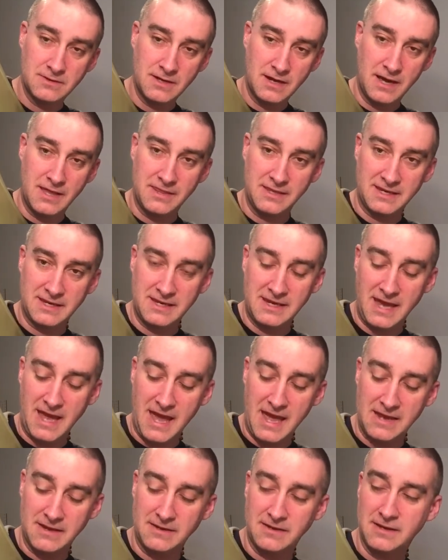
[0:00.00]
that he
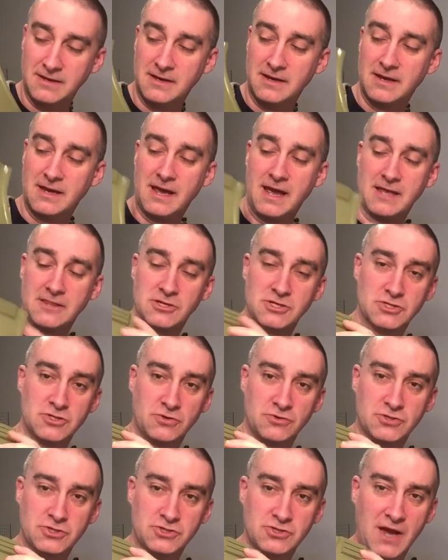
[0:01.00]
had, and the
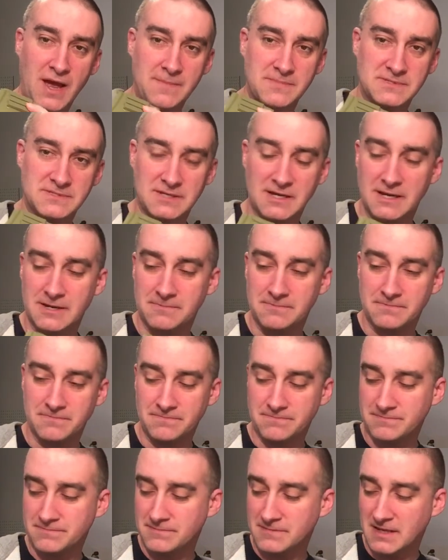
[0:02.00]
shoulder straps
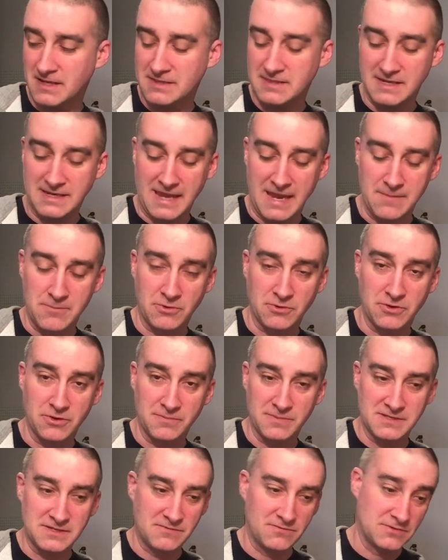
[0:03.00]
in the game are a
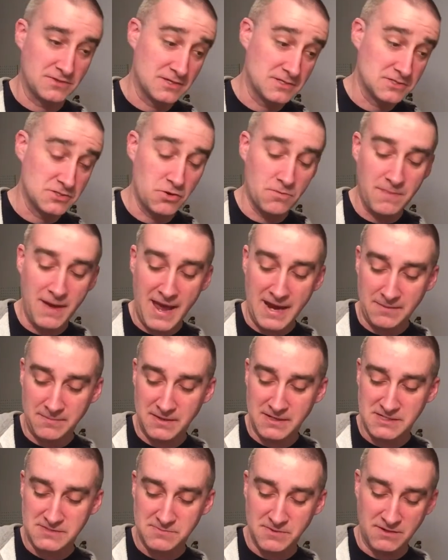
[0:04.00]
little bit different. There's no back
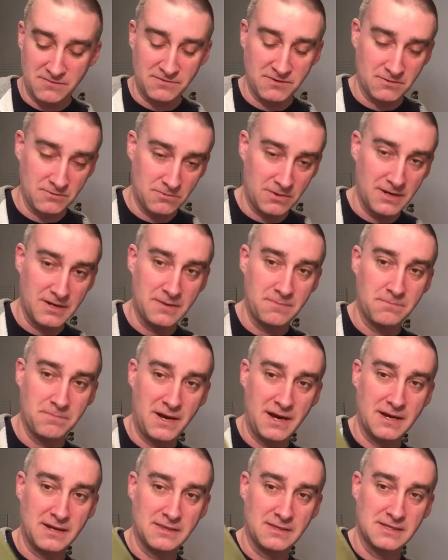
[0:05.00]
piece, but if you wind up
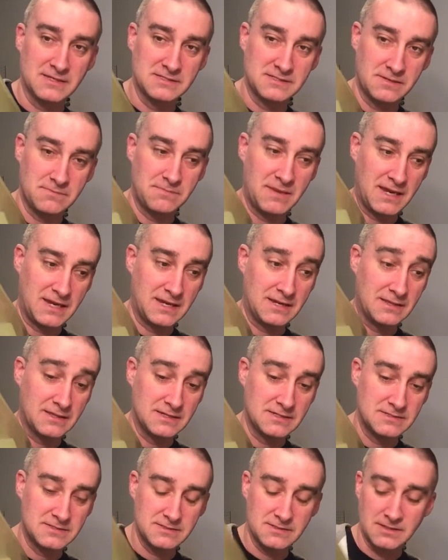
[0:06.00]
buying this and making
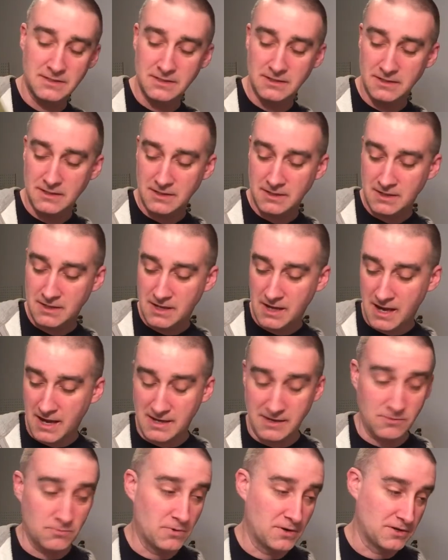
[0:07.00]
this,
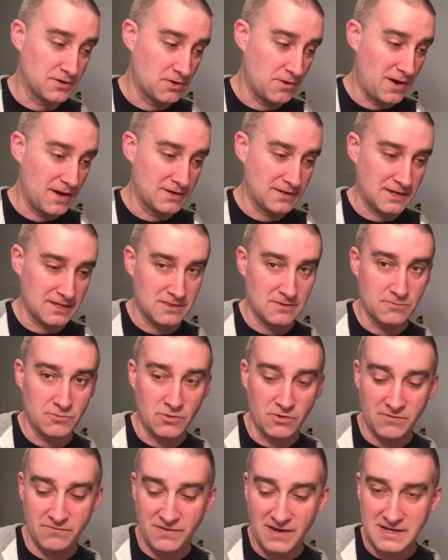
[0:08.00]
and you want to go out and get the
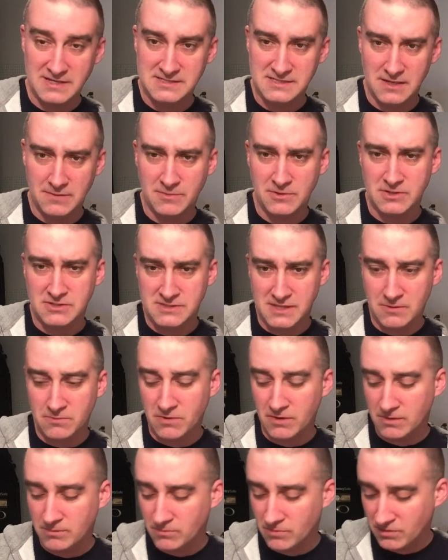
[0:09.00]
more advanced helmet because they
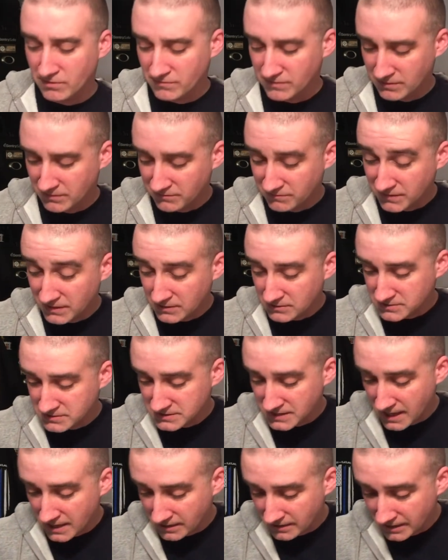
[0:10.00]
wear more of a Veer
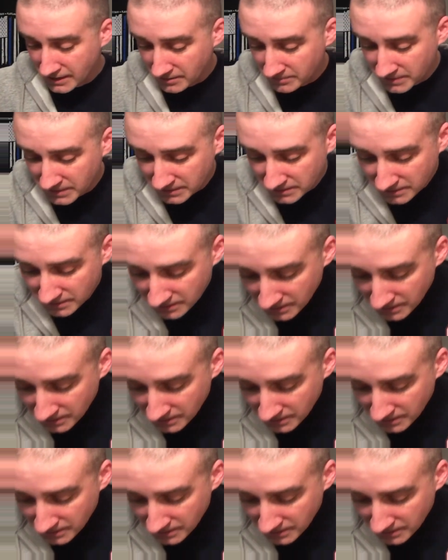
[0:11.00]
style helmet,